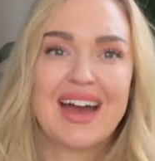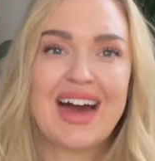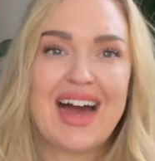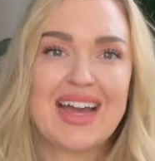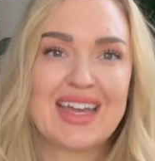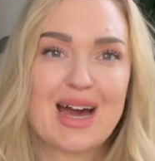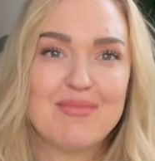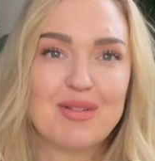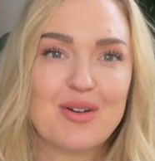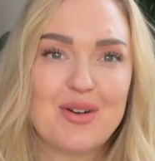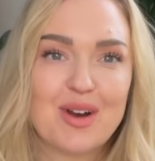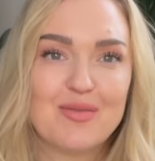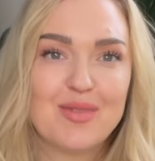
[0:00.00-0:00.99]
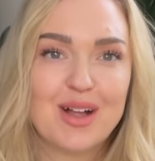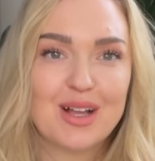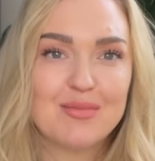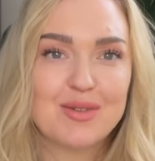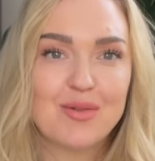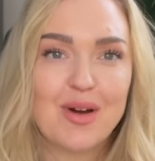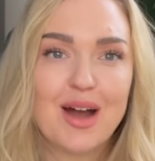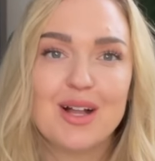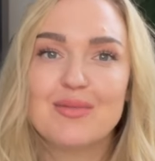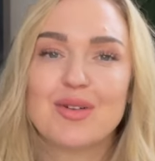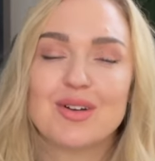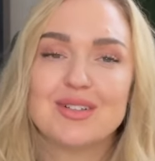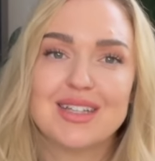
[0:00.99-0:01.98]
Hi Capricorn, welcome to Wild
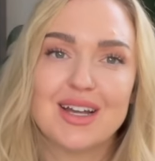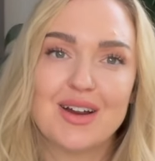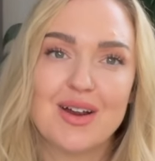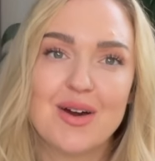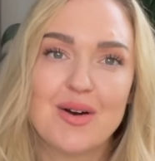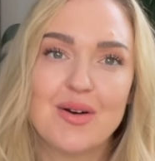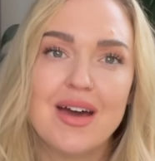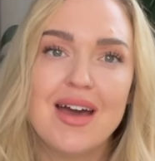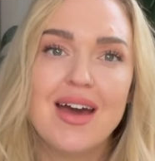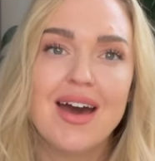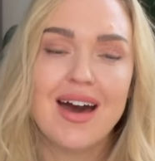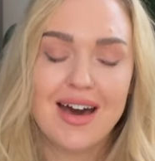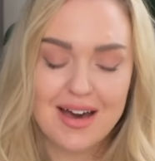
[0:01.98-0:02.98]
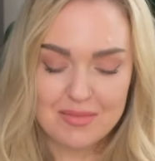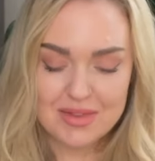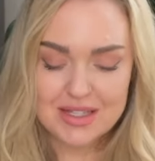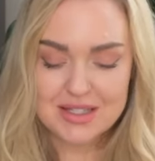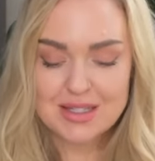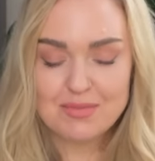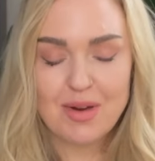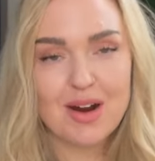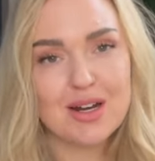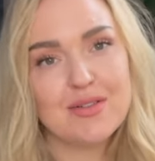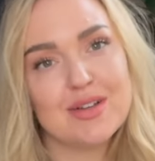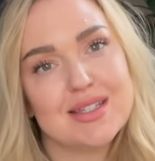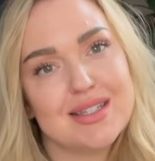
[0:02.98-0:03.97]
Pearl Tarot. This is
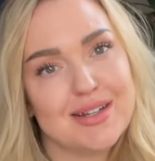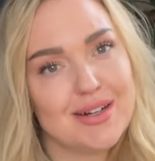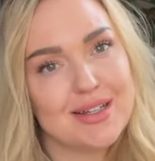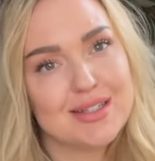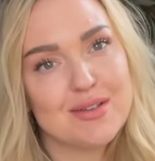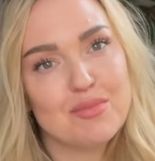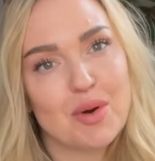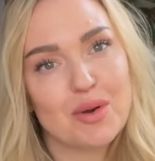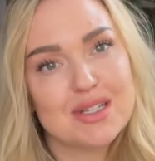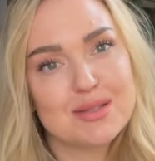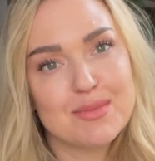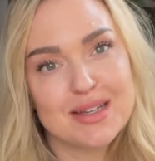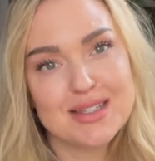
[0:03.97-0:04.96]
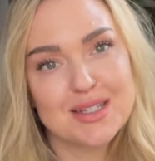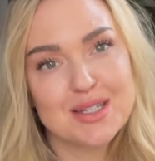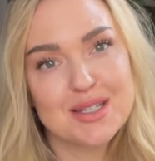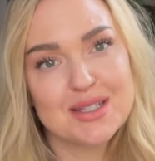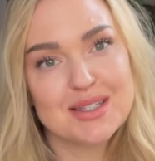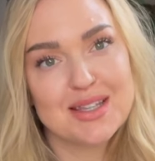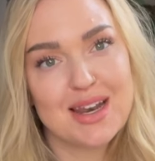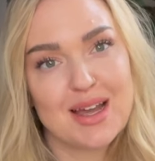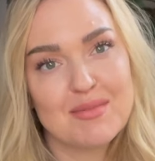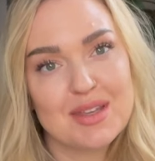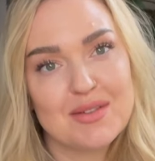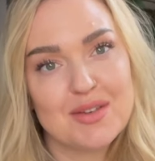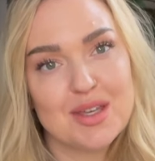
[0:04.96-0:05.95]
part of a series of bonus messages that
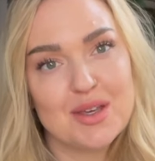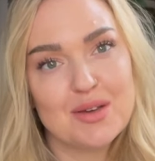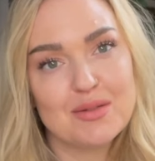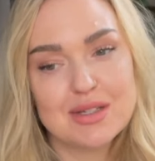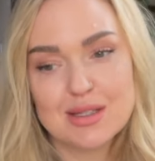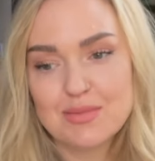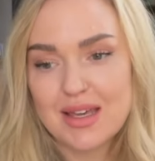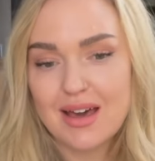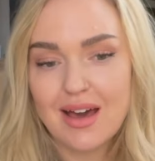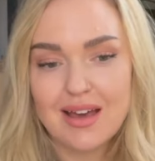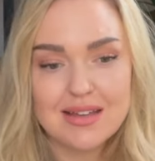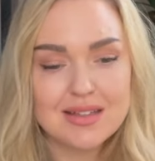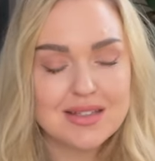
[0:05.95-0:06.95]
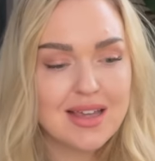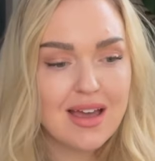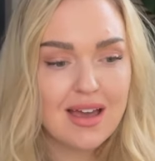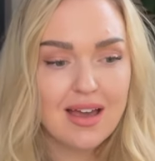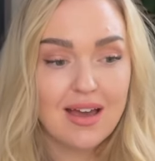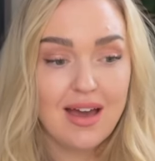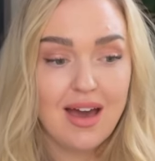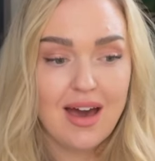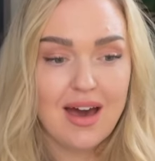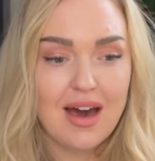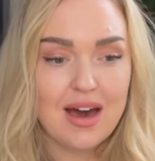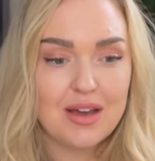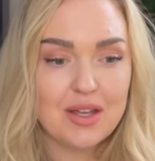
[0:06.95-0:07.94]
I'm giving you just because
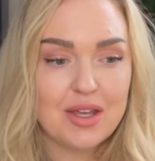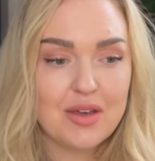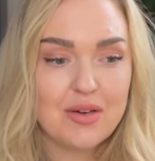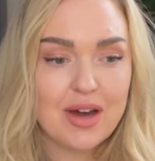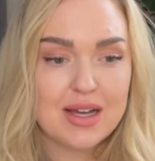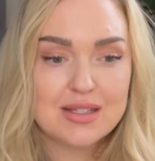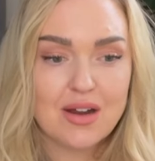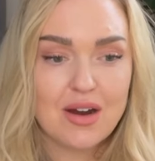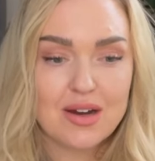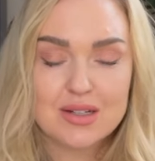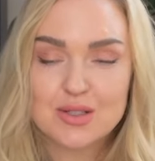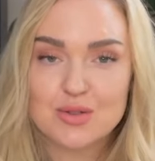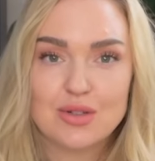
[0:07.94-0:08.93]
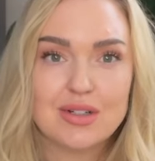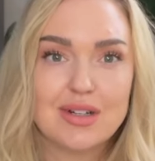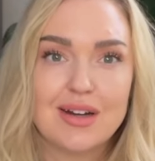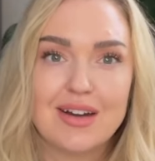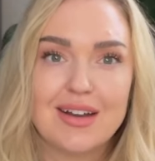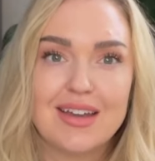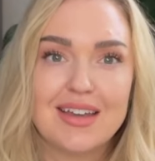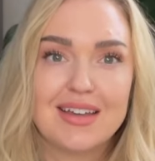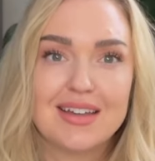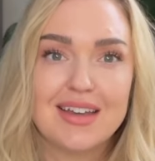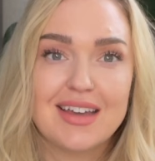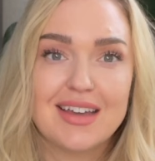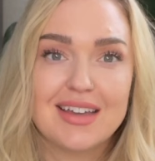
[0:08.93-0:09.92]
you guys are extraordinary
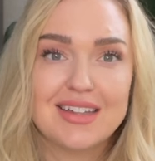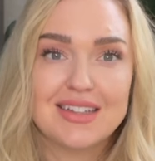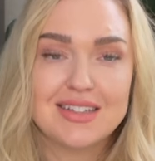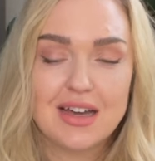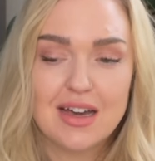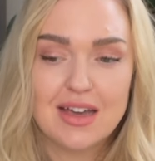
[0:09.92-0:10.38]
and